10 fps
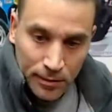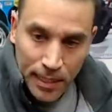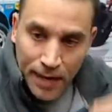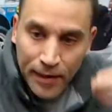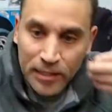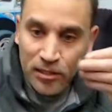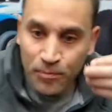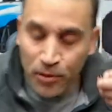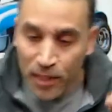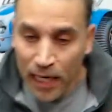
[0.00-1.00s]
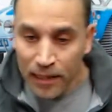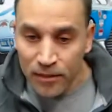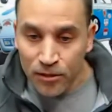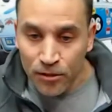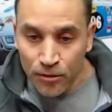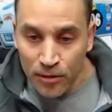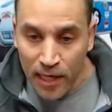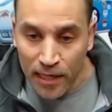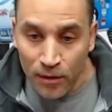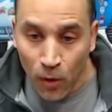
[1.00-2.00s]
Now I just put it on the screws
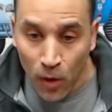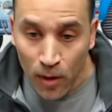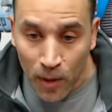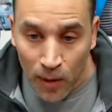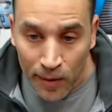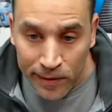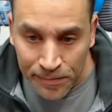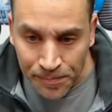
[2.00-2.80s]
like normal.